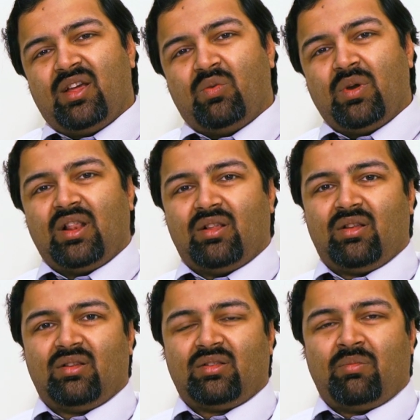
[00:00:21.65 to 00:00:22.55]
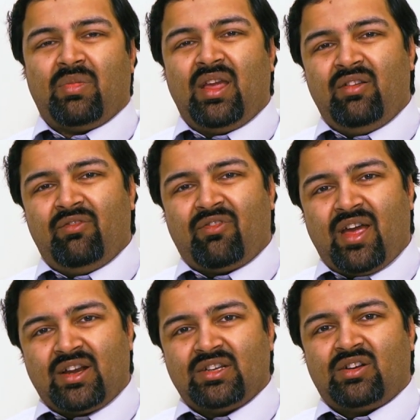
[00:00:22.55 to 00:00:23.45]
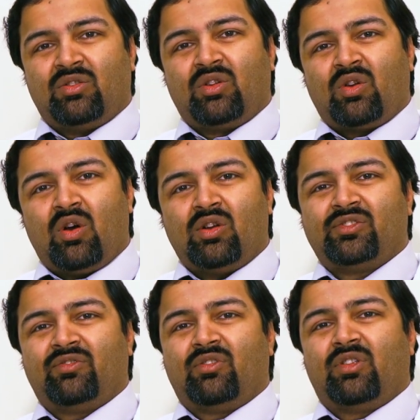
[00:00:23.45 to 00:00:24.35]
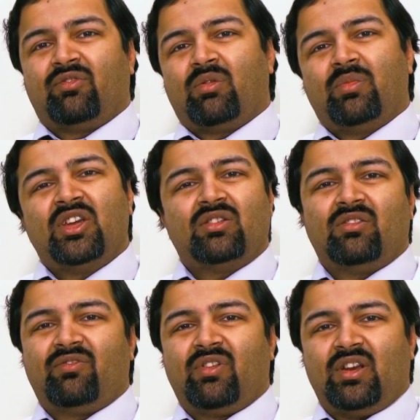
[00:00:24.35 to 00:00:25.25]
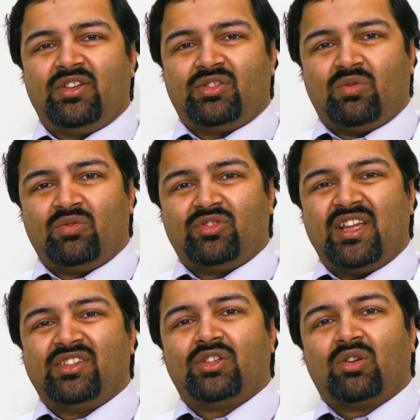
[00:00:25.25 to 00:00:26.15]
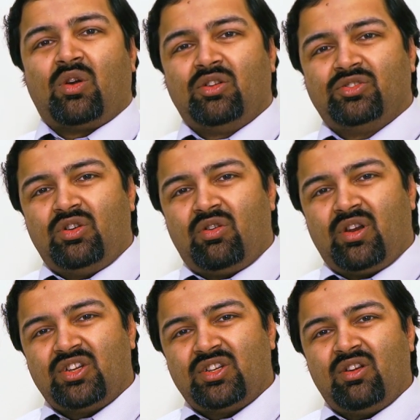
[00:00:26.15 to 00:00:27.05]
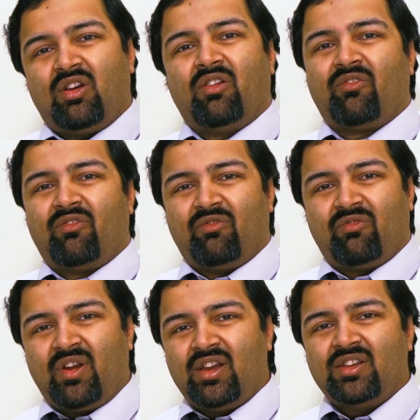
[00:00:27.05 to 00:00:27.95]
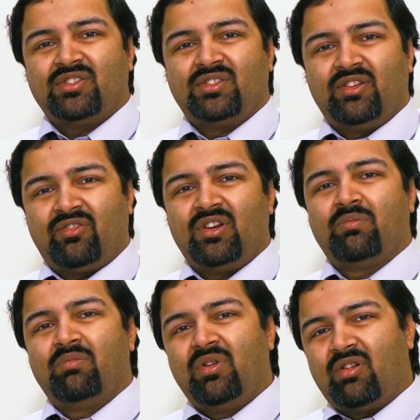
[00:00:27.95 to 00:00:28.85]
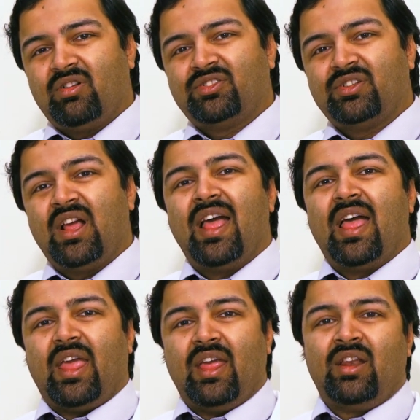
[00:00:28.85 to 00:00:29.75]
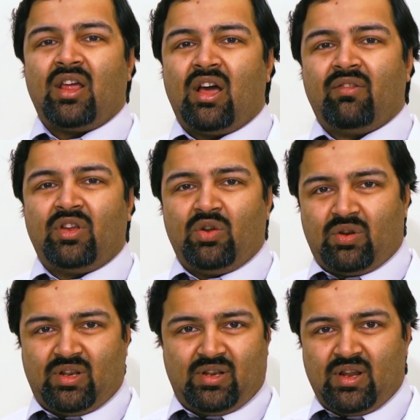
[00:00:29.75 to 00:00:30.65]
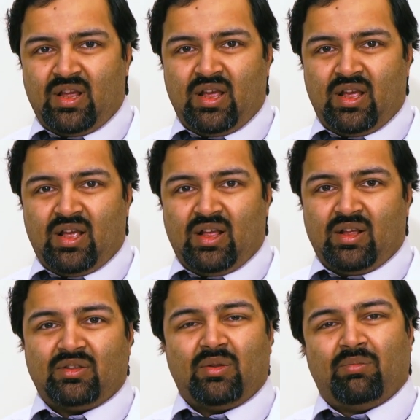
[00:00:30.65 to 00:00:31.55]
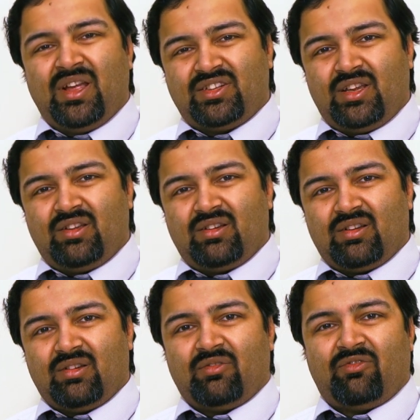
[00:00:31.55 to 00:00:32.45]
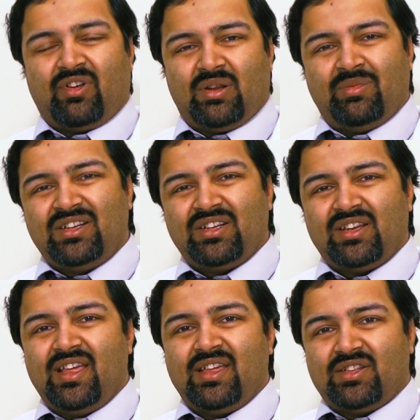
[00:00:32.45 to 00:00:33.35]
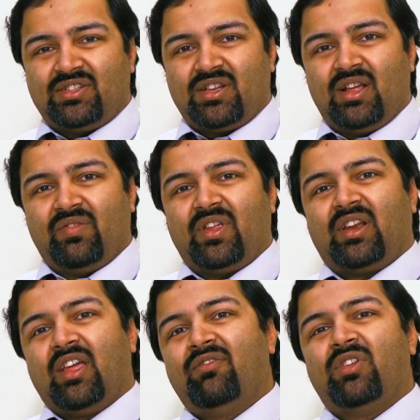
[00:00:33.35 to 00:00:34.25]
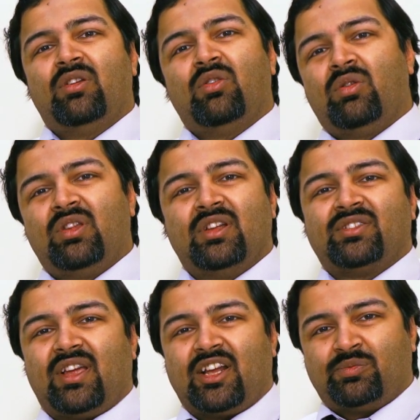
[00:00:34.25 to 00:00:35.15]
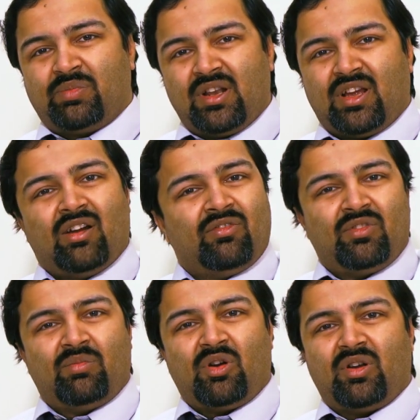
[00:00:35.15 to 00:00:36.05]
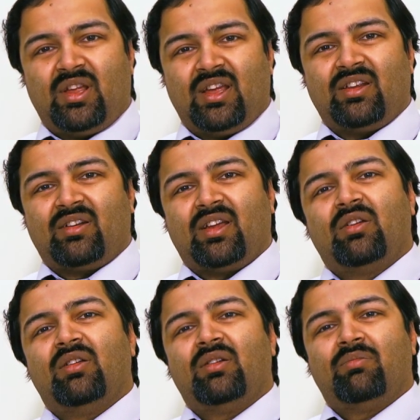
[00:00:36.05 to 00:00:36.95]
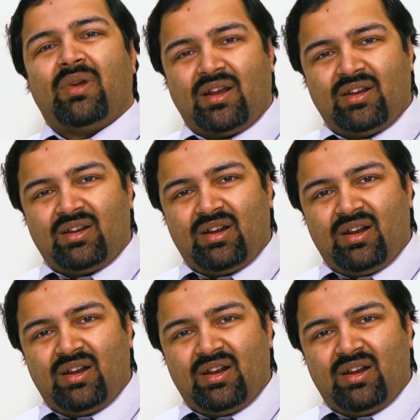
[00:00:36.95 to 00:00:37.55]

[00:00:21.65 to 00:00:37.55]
Well, the main factor or the cause for the formation of kidney stones is the concentration of various different minerals in our urine. The basic fundamental is that if the urine is expelled out of the body in a regular manner,